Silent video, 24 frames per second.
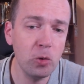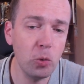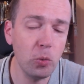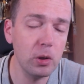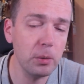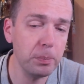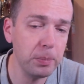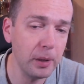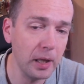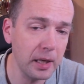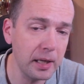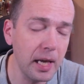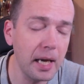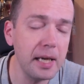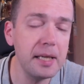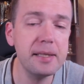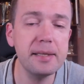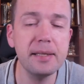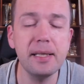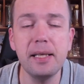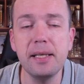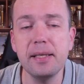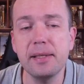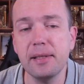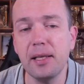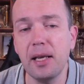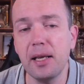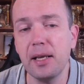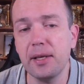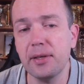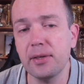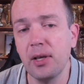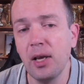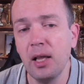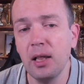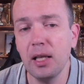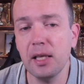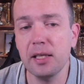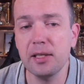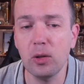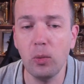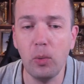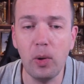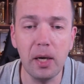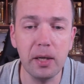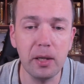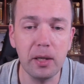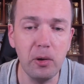you want to play knight c6,
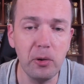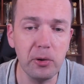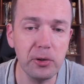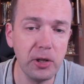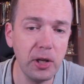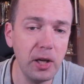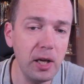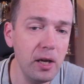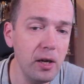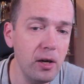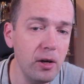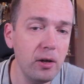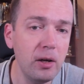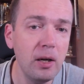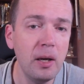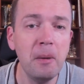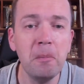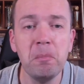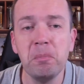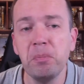let's say white goes here,